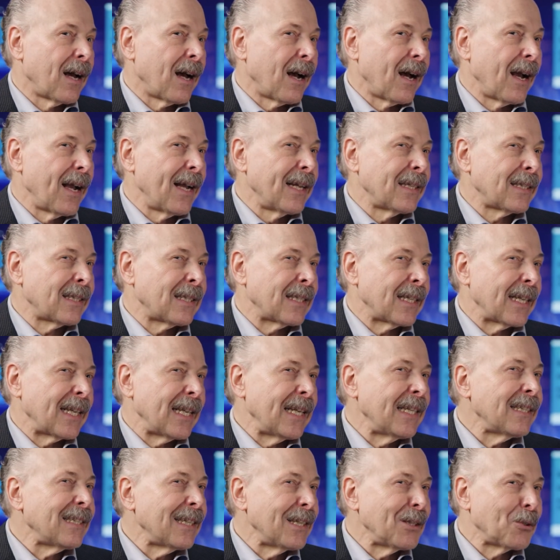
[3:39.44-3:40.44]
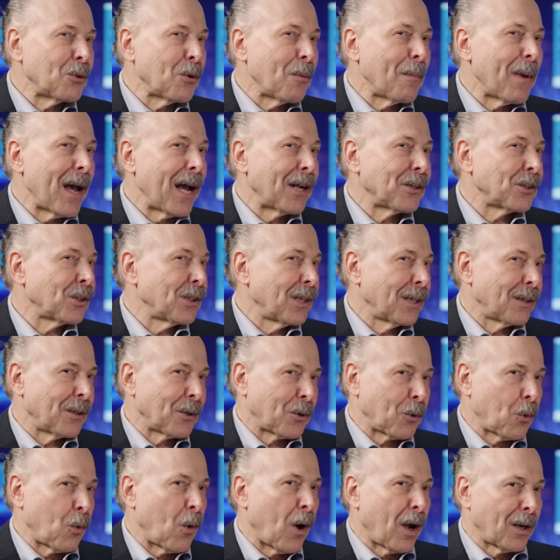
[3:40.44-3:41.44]
It's easy to imagine in the
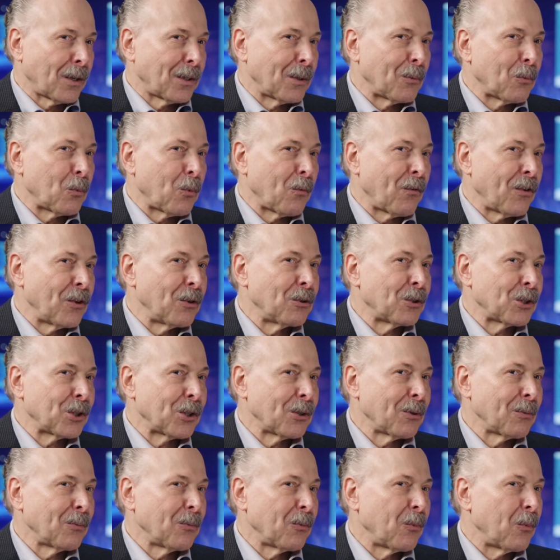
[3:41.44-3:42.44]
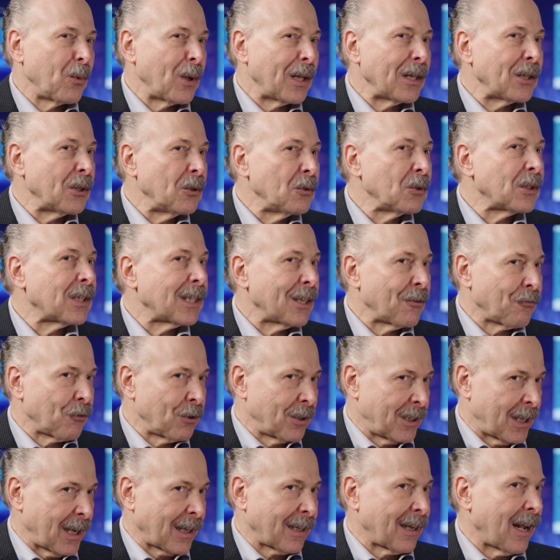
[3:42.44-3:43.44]
quantum future, we'll use
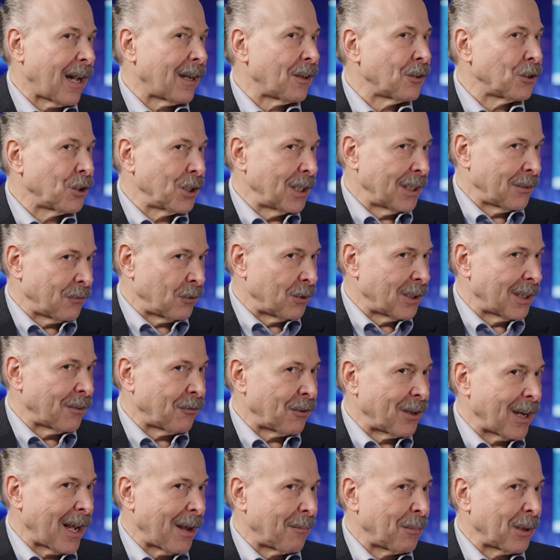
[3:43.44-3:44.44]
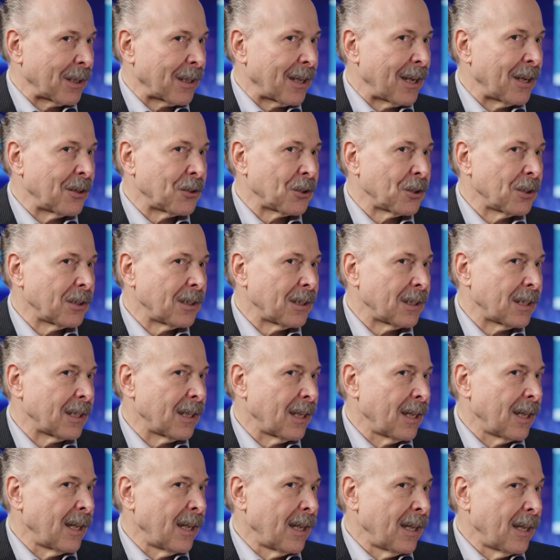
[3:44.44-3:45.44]
different technologies for different applications,
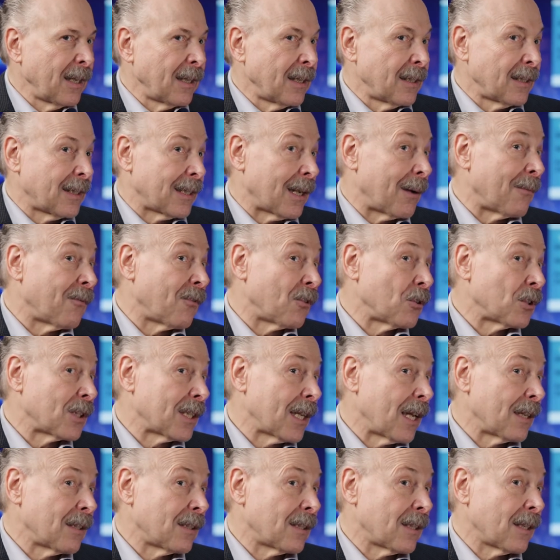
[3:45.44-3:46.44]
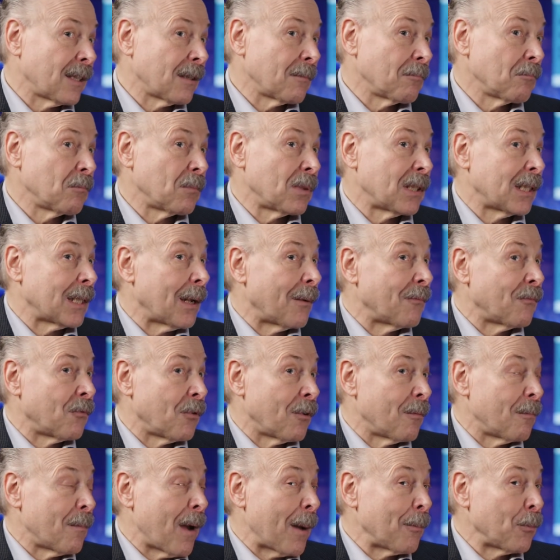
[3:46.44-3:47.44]
some for sensing, some
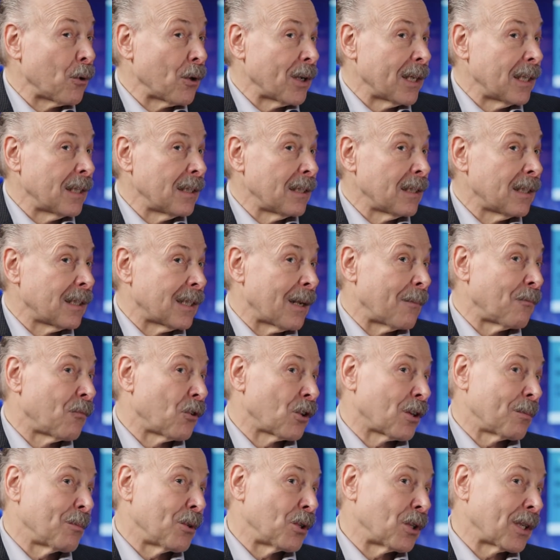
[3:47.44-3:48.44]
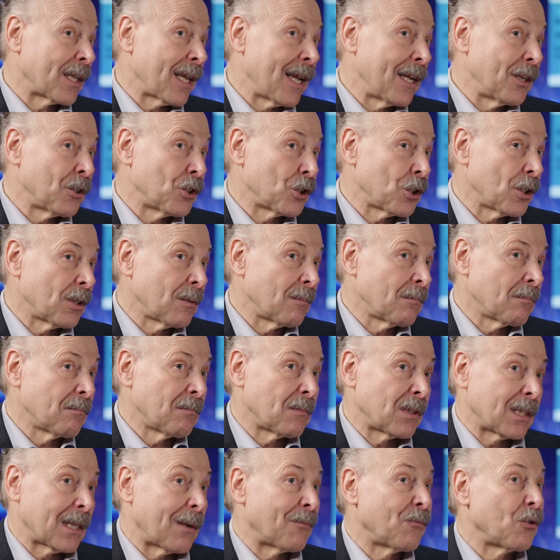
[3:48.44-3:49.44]
for memories, some for
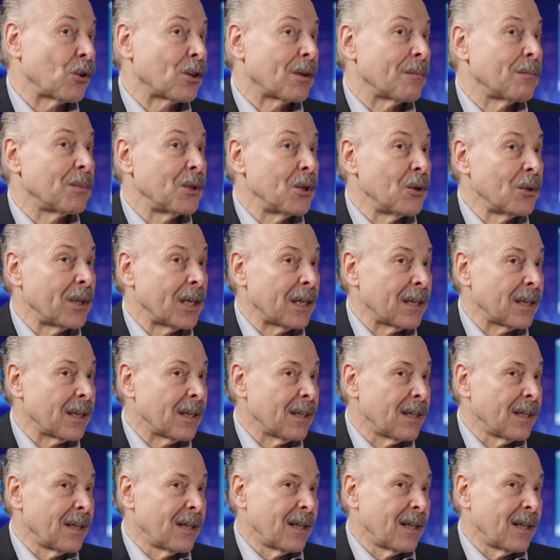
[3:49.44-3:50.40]
communication, some for computing.